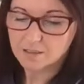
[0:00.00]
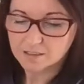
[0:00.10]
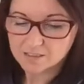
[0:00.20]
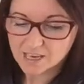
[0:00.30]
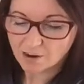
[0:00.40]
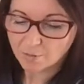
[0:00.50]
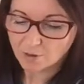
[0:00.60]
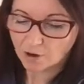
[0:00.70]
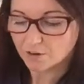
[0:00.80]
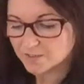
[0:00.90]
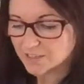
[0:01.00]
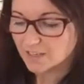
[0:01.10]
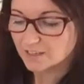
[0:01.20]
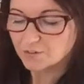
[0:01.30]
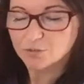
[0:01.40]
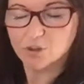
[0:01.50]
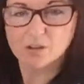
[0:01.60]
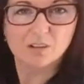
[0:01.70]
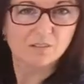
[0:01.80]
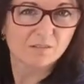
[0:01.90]
You tear a bit off, say you've
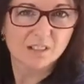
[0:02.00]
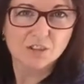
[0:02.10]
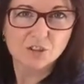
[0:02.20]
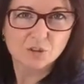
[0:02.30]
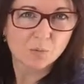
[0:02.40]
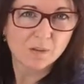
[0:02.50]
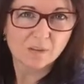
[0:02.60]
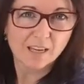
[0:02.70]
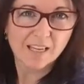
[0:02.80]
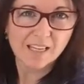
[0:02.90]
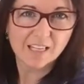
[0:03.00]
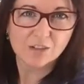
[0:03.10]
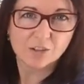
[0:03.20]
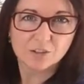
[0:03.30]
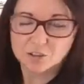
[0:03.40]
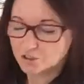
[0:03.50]
got issue with a heel on your